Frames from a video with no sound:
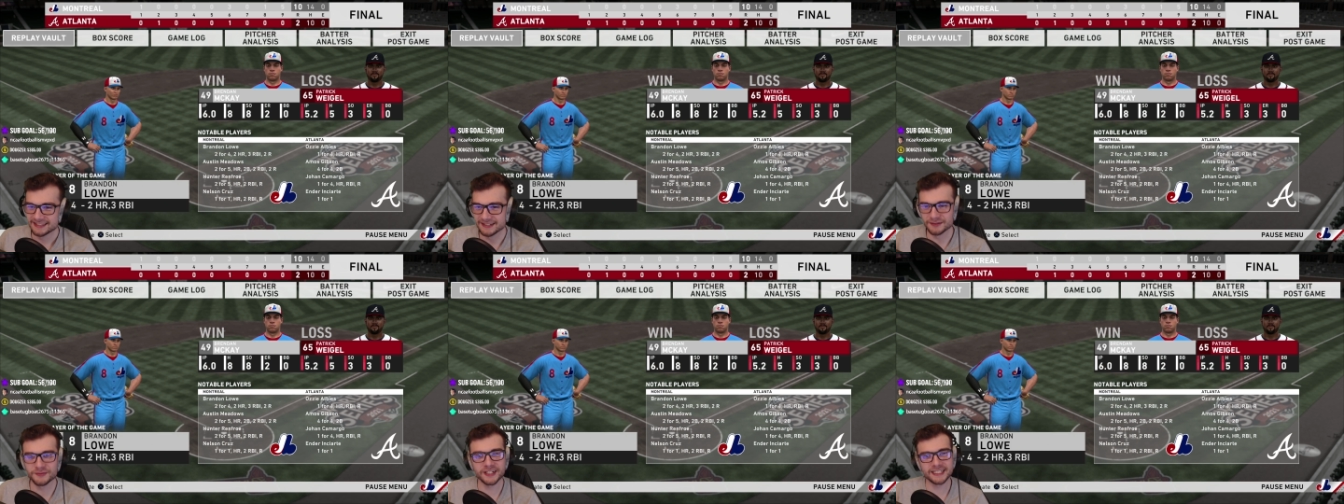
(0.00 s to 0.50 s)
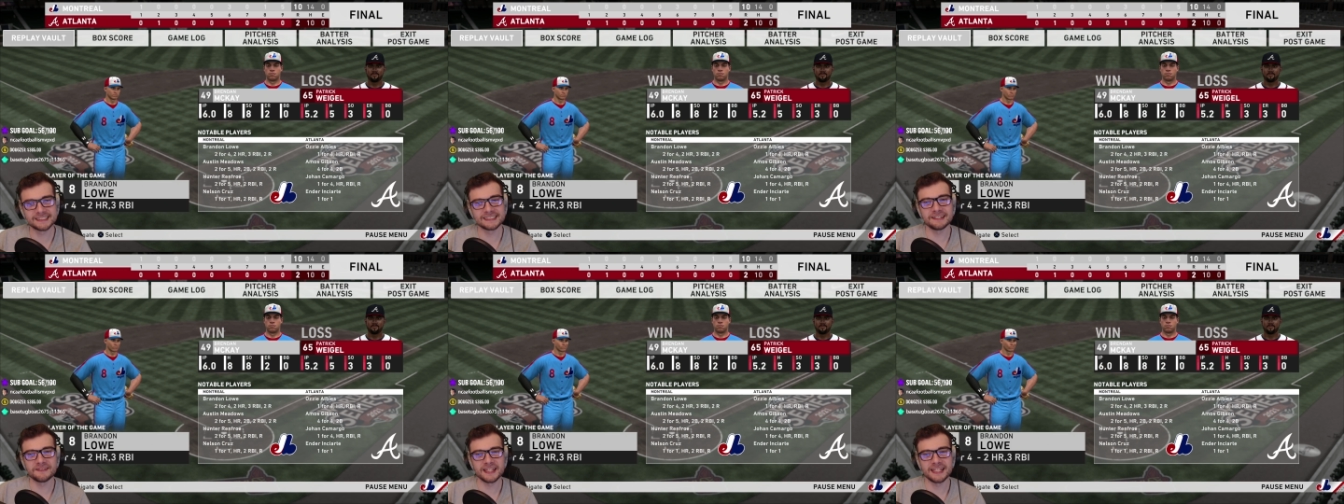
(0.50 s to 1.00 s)
Don't forget to
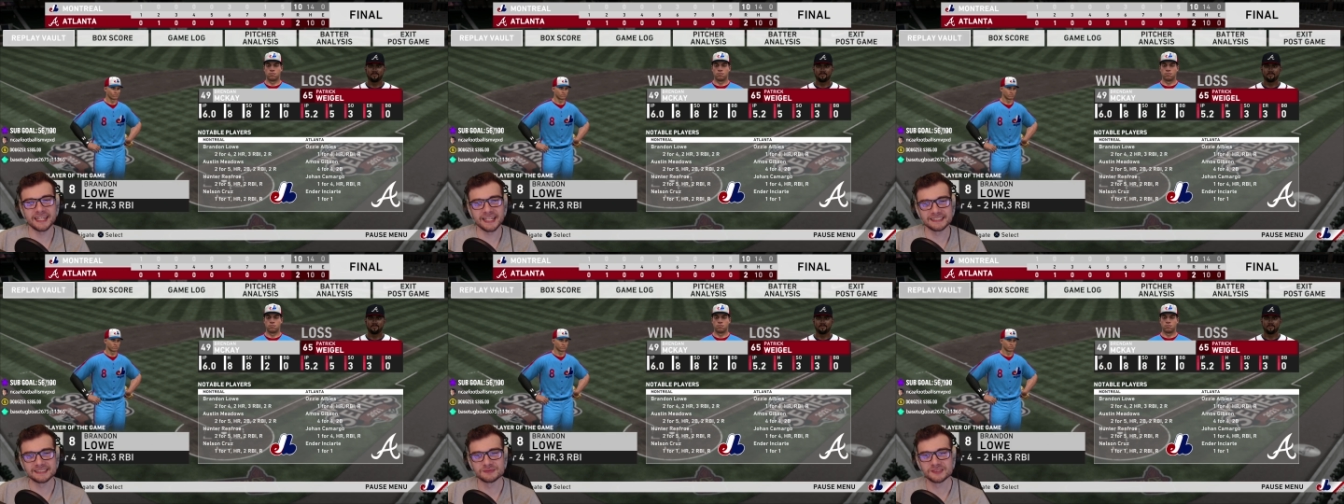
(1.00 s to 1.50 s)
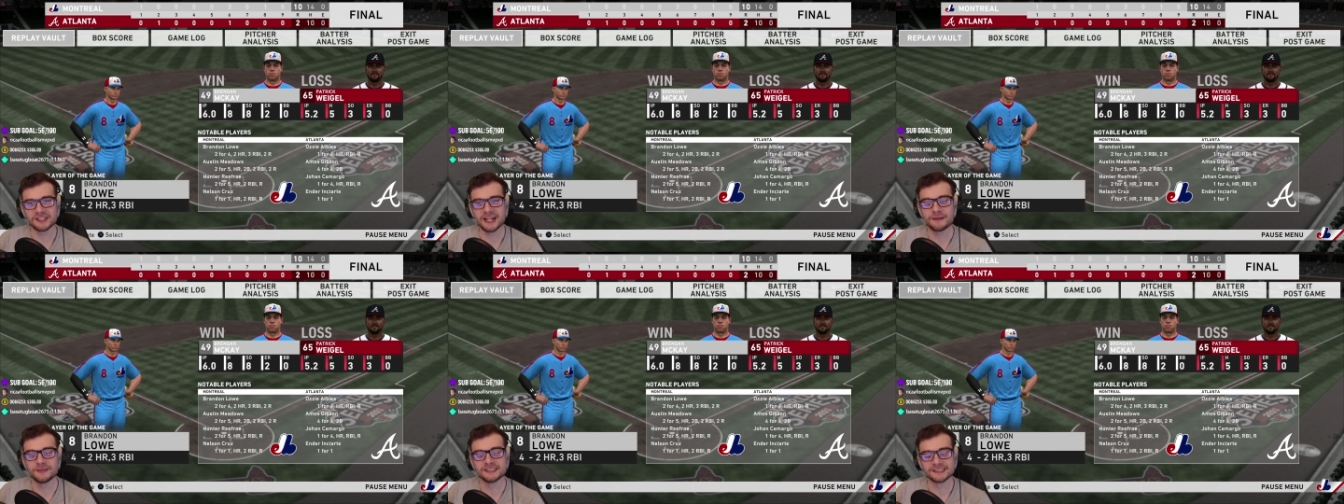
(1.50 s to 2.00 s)
leave a like and
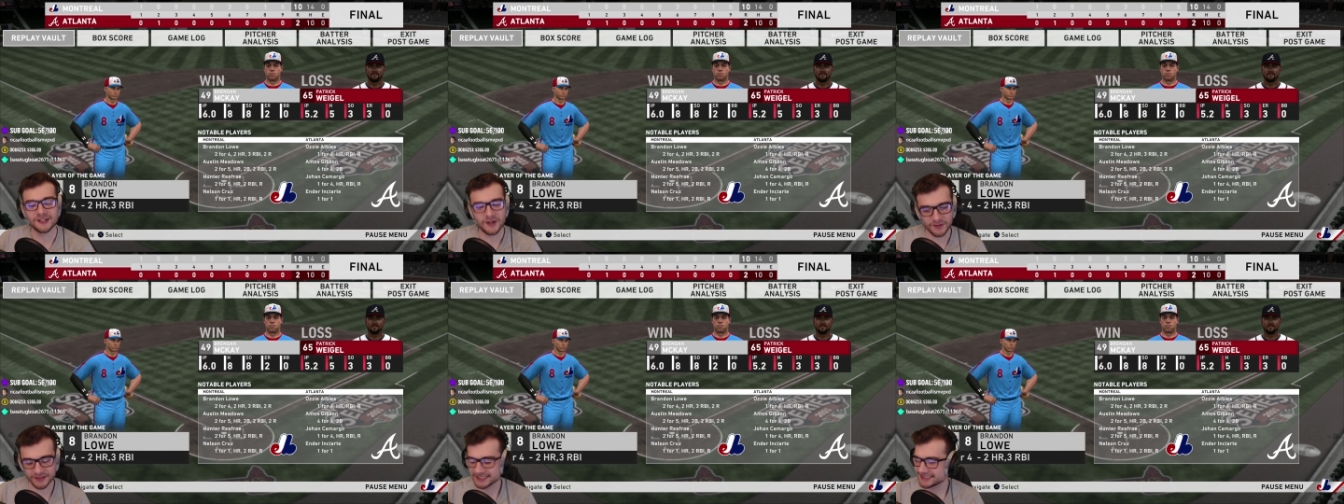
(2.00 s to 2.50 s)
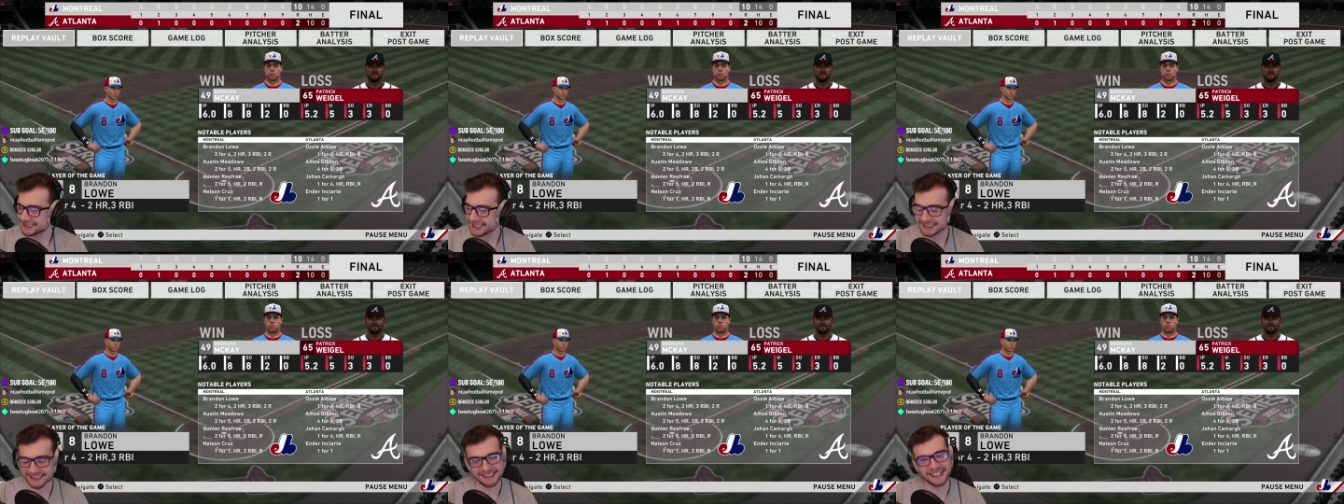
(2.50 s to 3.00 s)
subscribe. And as always,
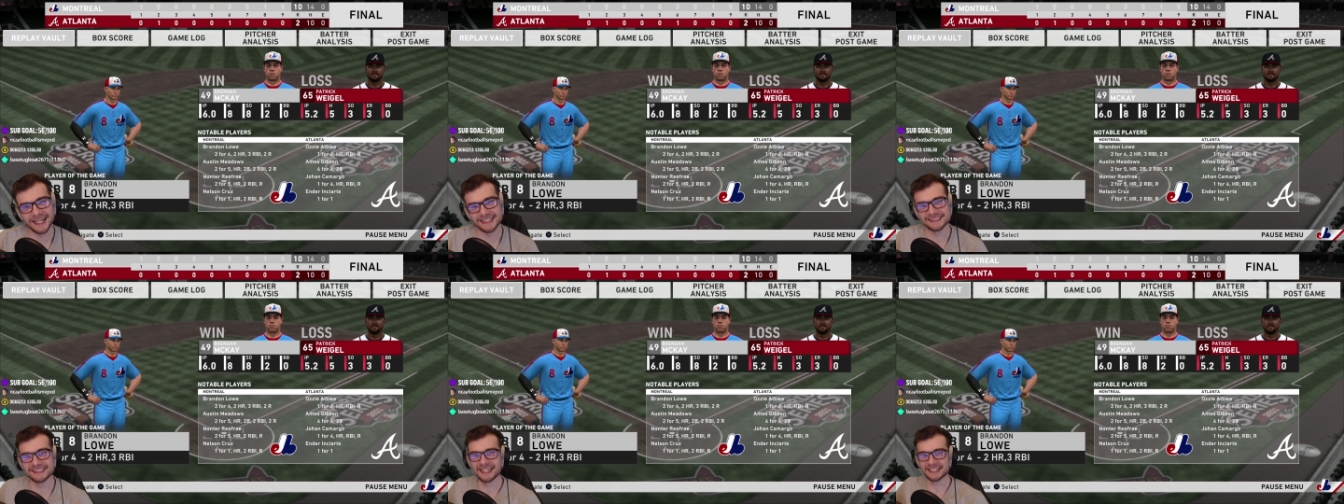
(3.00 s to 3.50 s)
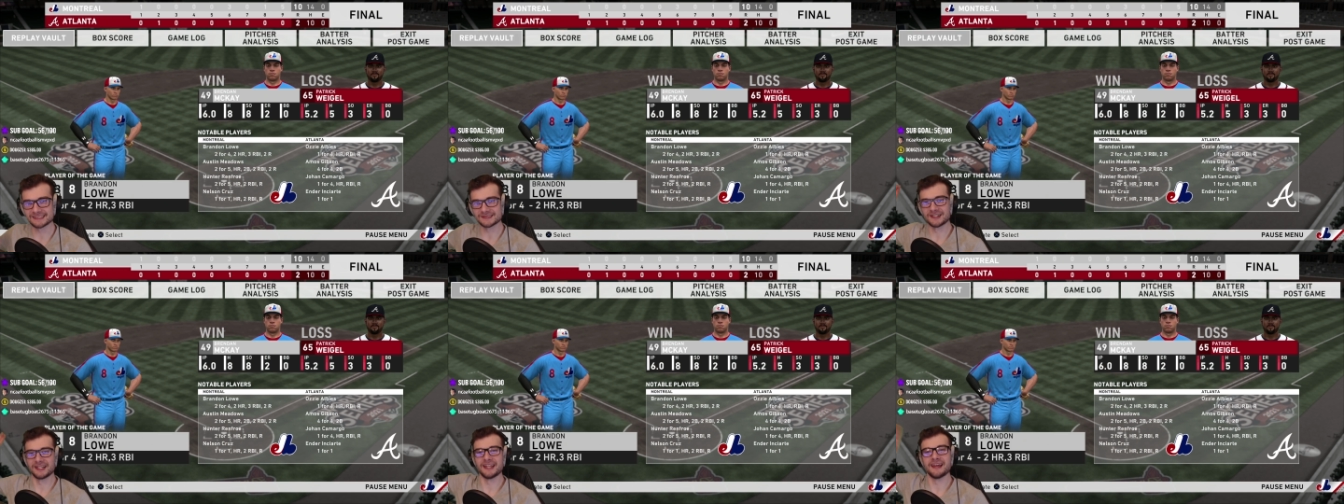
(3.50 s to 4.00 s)
I'll see you guys in the next one.